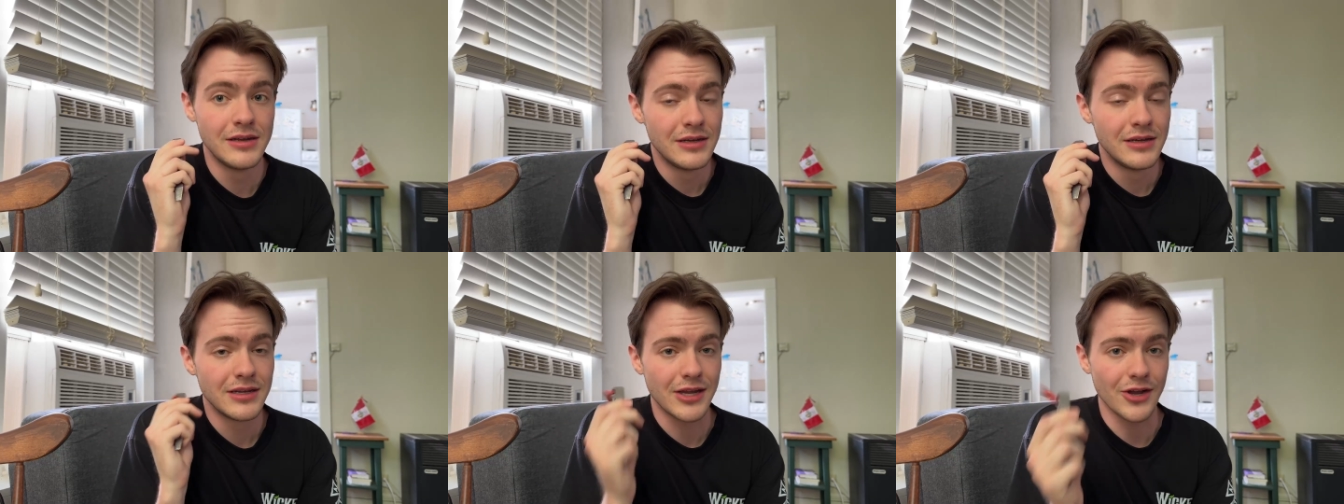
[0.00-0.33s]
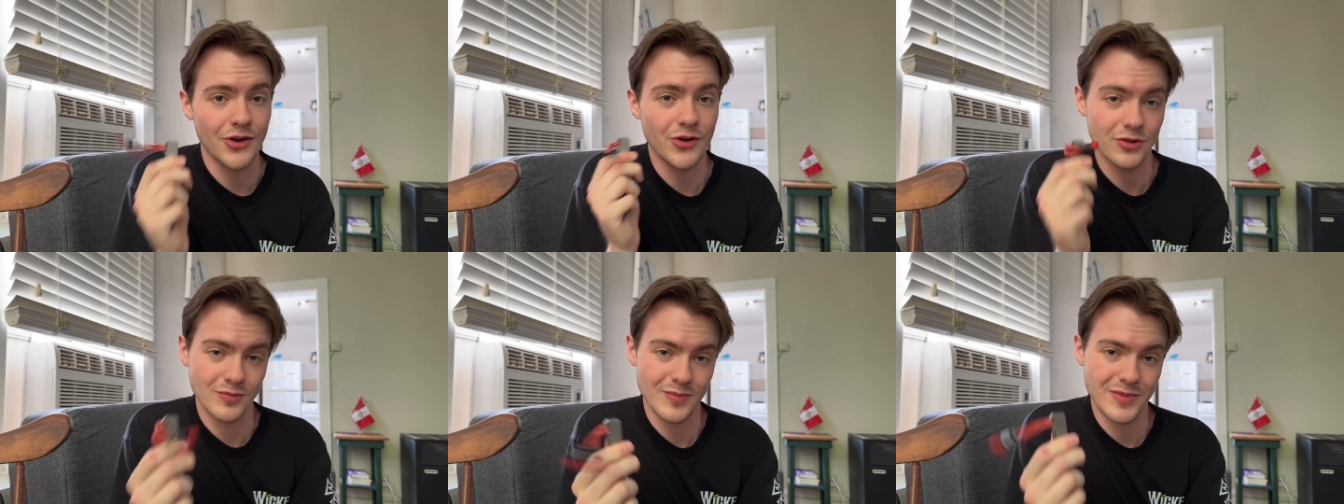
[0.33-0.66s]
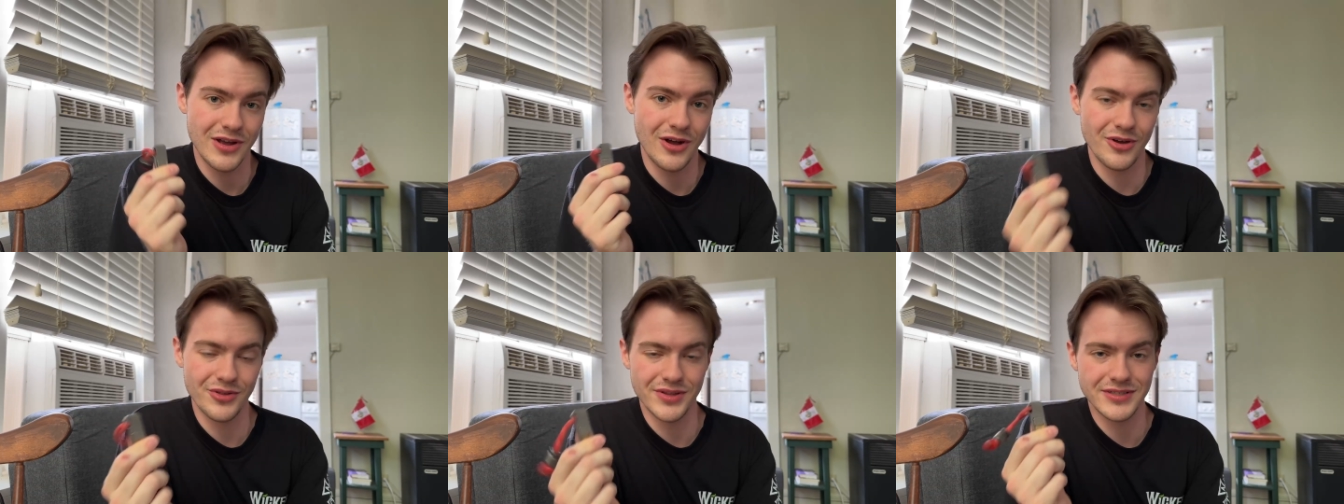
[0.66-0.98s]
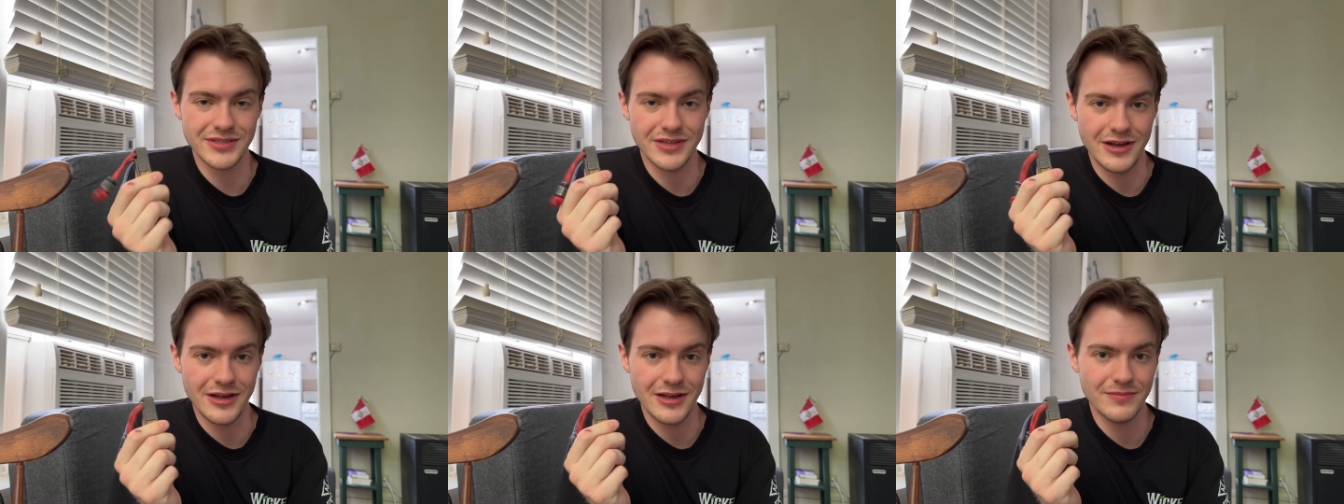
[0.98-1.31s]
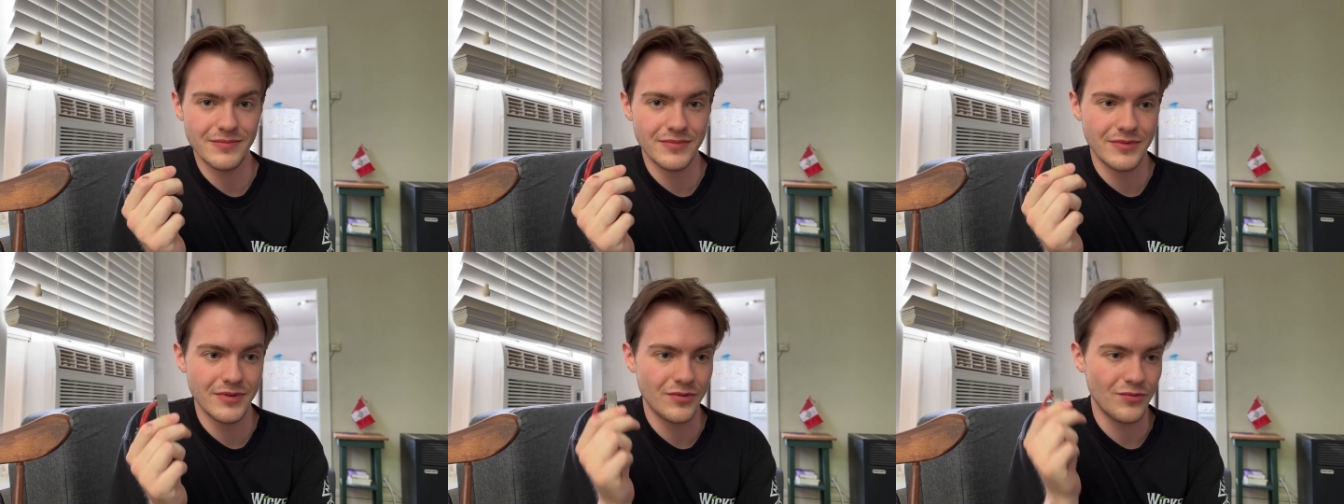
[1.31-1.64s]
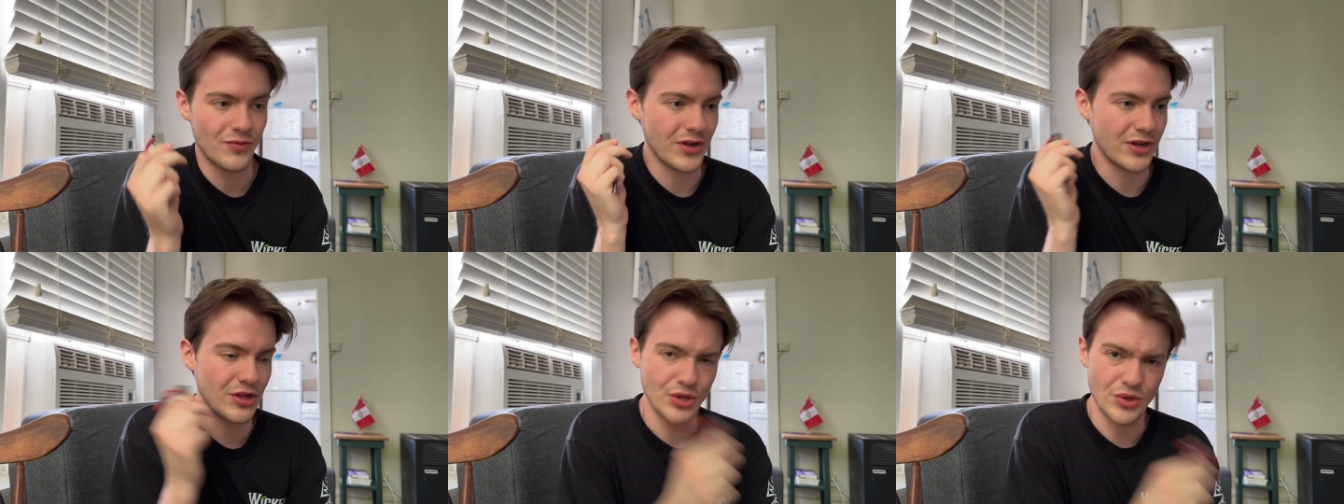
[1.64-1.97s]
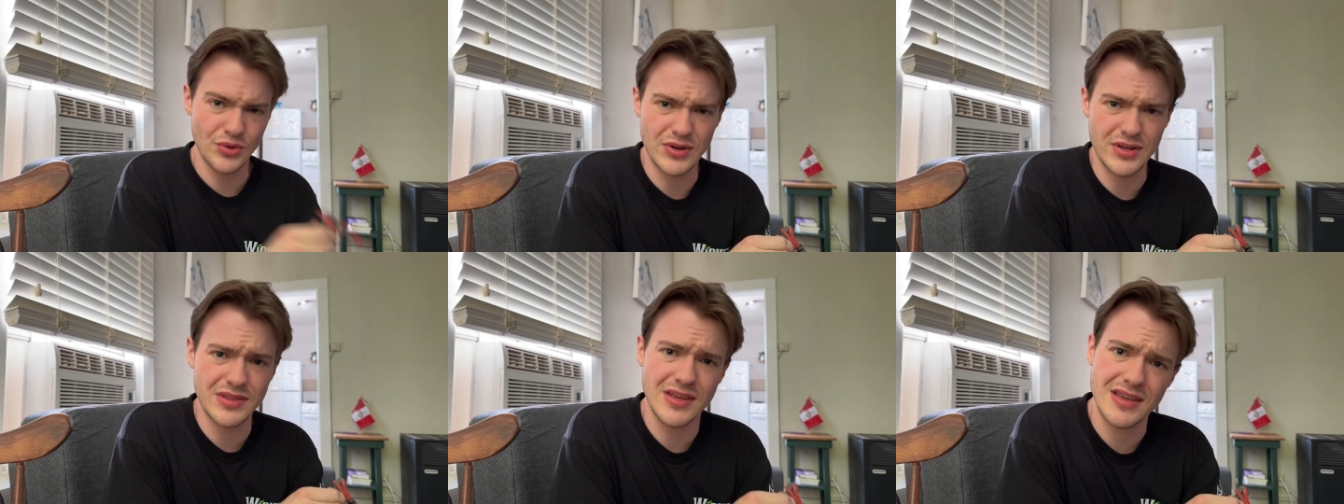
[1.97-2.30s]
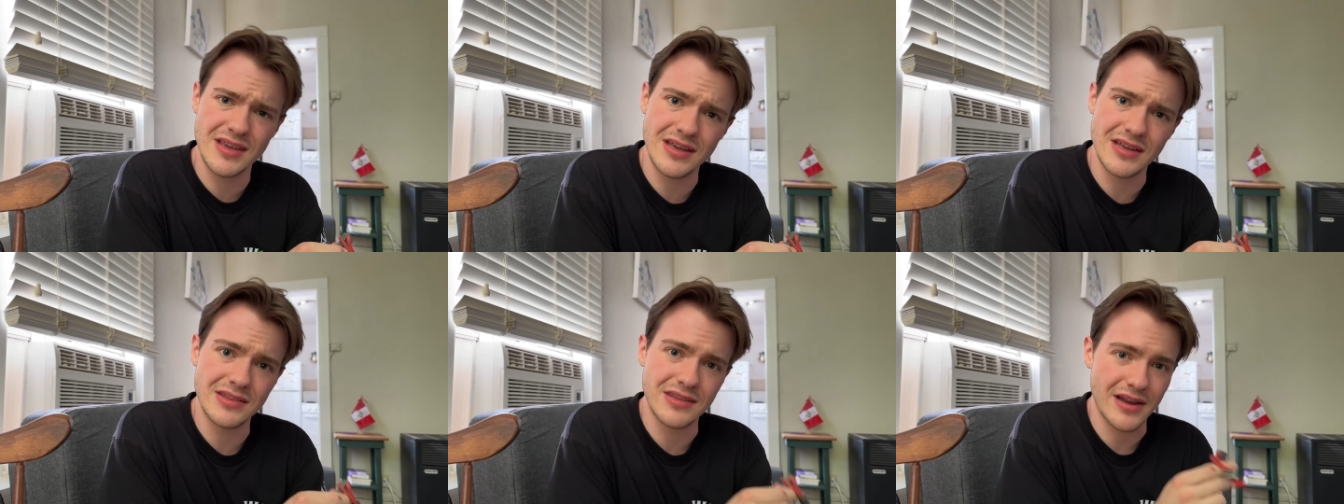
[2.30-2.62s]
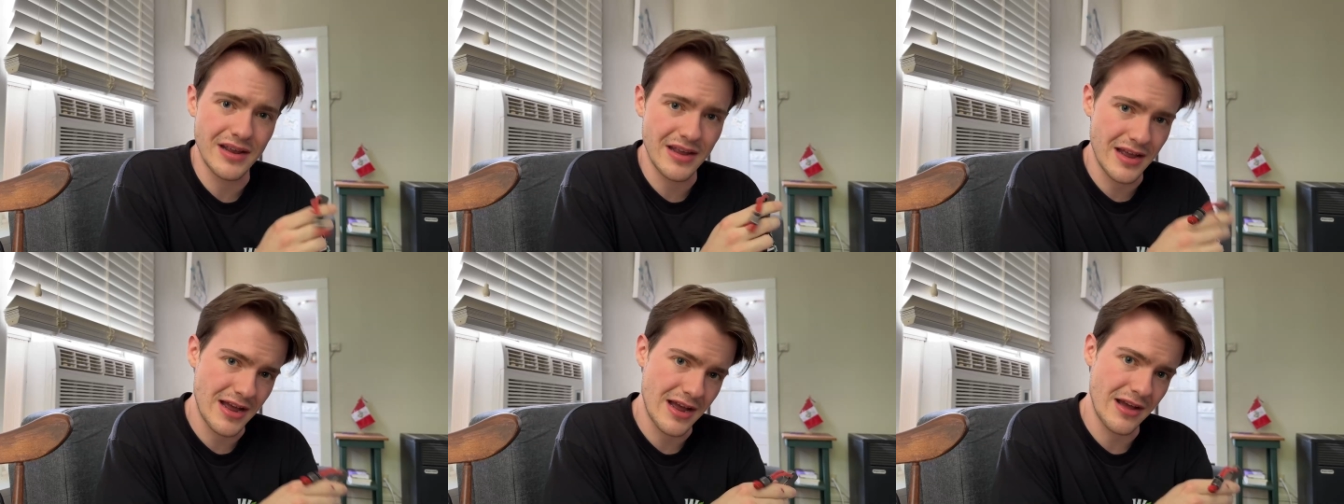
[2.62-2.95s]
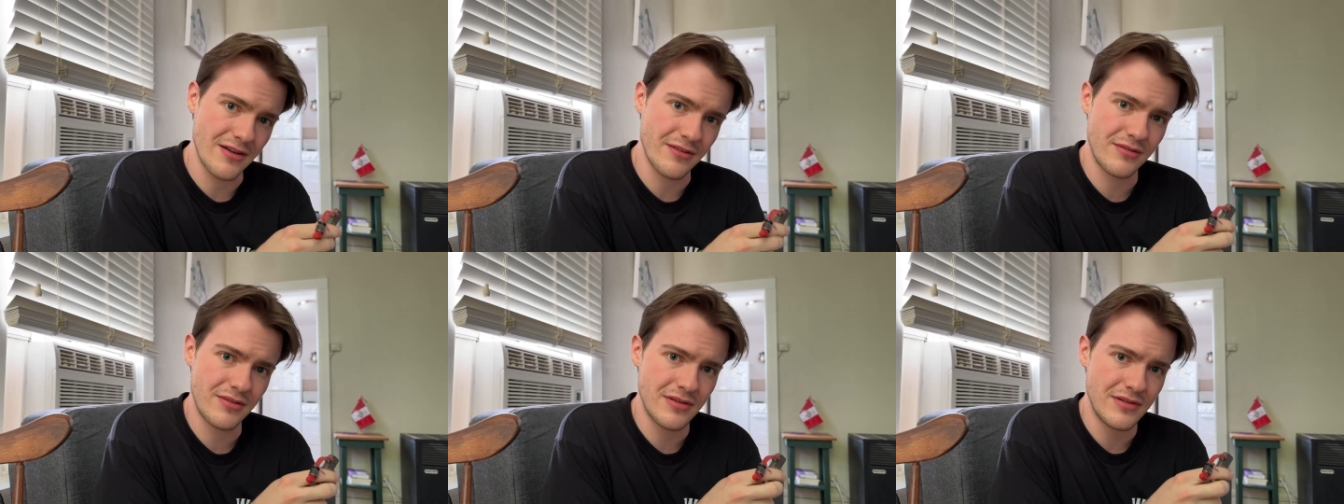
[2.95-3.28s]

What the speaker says: carry with me all the time, including the kit that I have